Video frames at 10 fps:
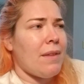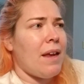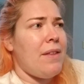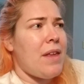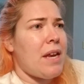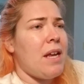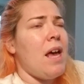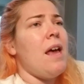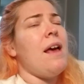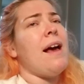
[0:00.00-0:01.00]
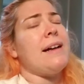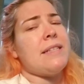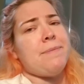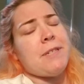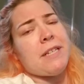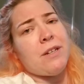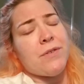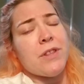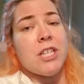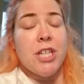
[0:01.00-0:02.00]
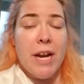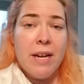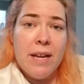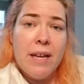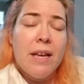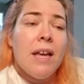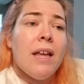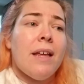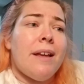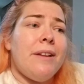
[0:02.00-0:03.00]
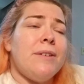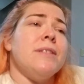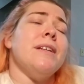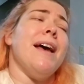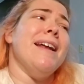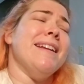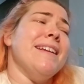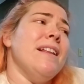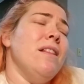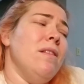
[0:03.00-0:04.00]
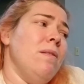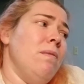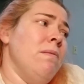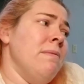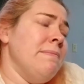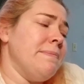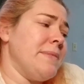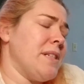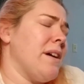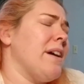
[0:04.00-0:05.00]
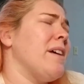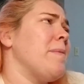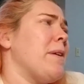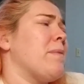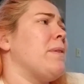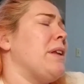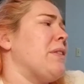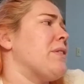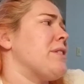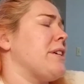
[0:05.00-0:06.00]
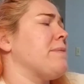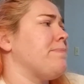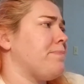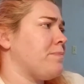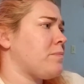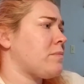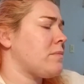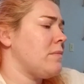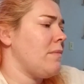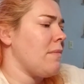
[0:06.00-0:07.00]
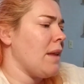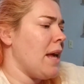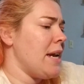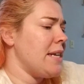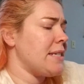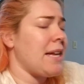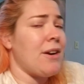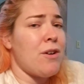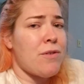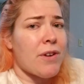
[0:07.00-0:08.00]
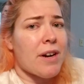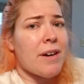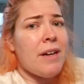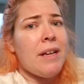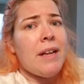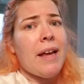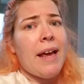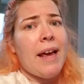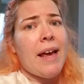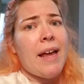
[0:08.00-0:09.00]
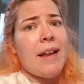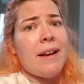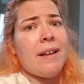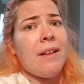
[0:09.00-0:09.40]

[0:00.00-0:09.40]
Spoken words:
and then asked him to send over the JD. And he was, and sorry, I'm like really thirsty. And he sent it over, and